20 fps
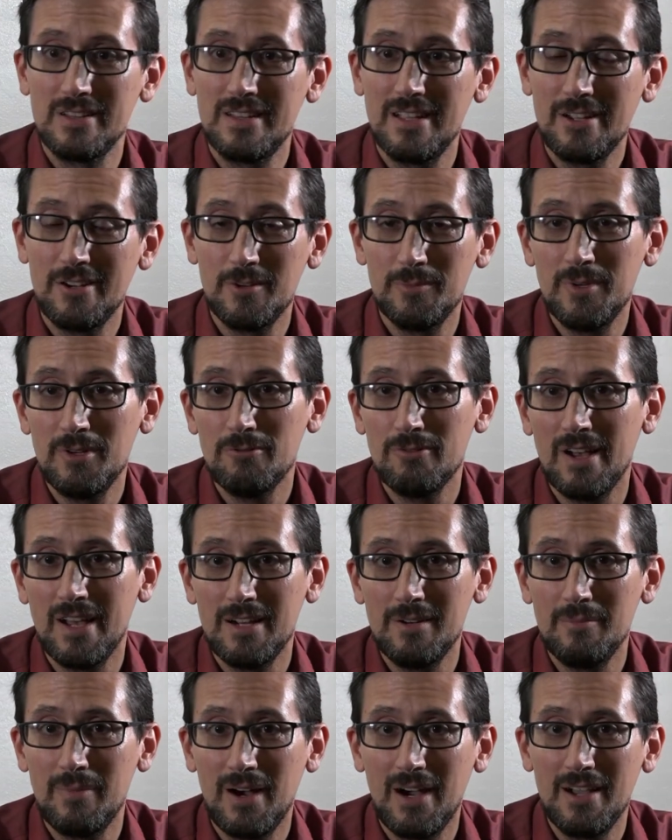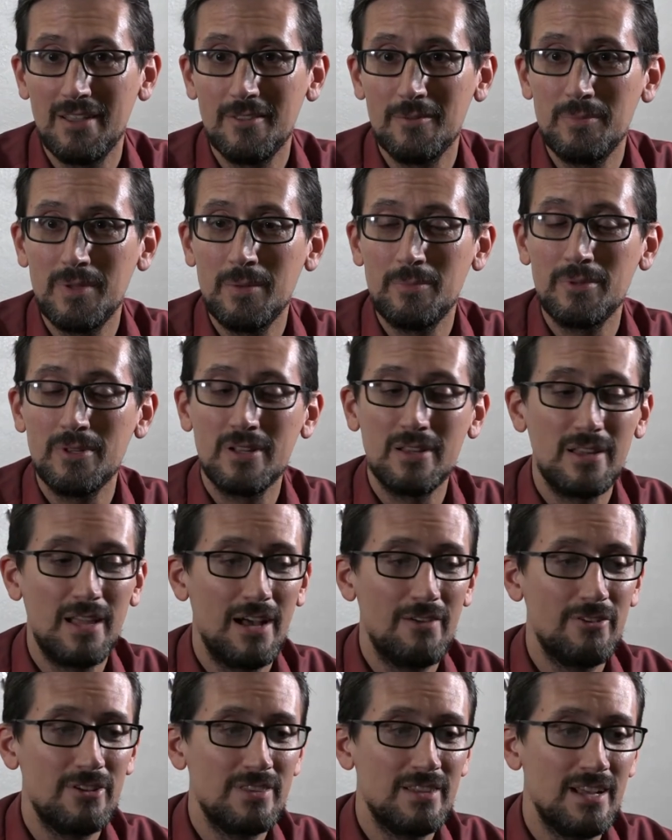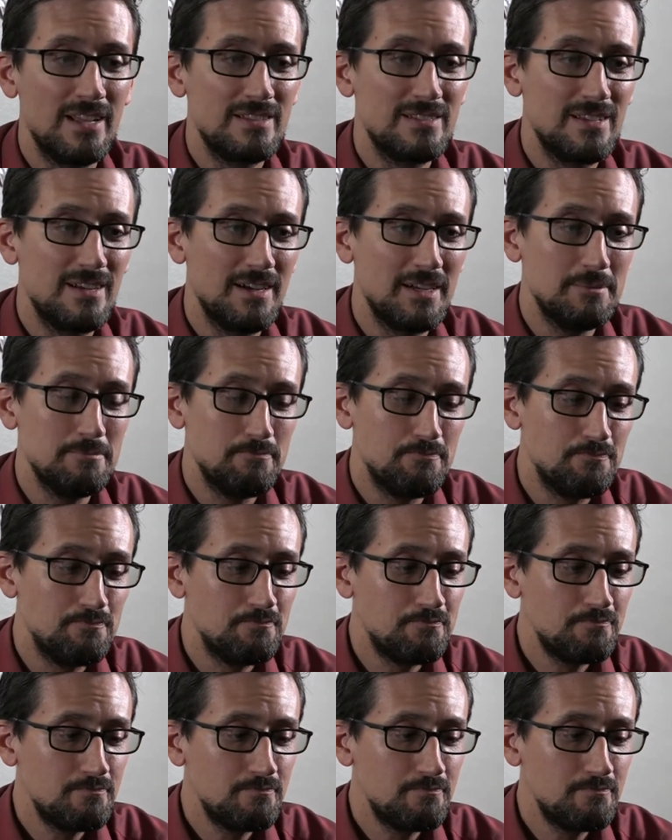that they could be read by the people alive at that time.